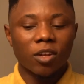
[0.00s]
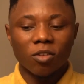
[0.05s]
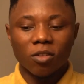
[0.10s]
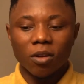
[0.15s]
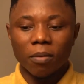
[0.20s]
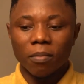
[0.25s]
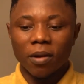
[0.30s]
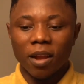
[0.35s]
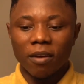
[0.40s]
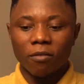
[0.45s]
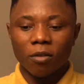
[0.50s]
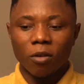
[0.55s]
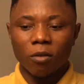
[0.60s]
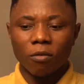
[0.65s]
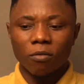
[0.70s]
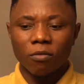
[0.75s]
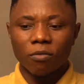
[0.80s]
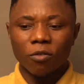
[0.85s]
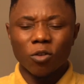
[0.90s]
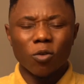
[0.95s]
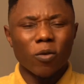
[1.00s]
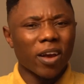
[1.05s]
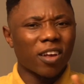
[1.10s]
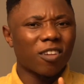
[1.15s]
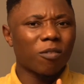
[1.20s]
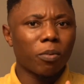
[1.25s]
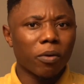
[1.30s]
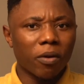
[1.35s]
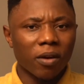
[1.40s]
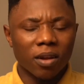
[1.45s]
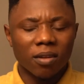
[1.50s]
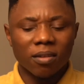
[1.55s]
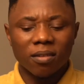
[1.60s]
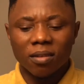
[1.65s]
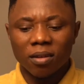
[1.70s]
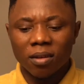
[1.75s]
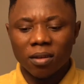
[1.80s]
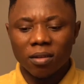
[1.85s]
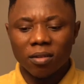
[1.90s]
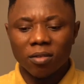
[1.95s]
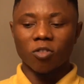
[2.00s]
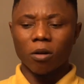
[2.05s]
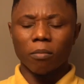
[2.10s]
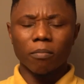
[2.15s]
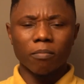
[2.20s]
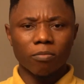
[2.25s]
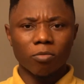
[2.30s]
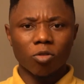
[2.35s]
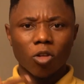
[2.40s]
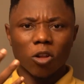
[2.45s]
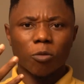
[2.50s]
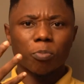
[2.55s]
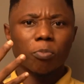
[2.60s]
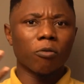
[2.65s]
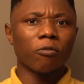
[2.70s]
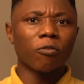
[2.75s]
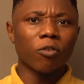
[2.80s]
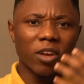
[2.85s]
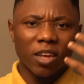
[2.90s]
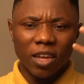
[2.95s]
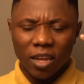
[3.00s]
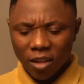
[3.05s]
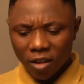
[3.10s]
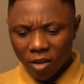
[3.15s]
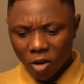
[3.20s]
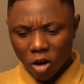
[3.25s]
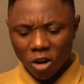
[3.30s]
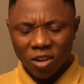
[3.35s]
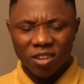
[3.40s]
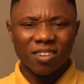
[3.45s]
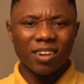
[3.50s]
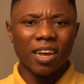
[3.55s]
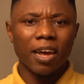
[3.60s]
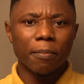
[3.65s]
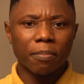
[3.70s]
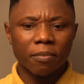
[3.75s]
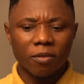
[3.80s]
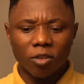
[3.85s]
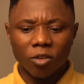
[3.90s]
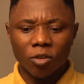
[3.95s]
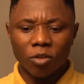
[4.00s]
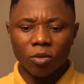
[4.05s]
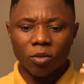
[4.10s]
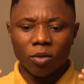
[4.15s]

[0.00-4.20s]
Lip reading: some level of new experiences, some thought-provoking concepts,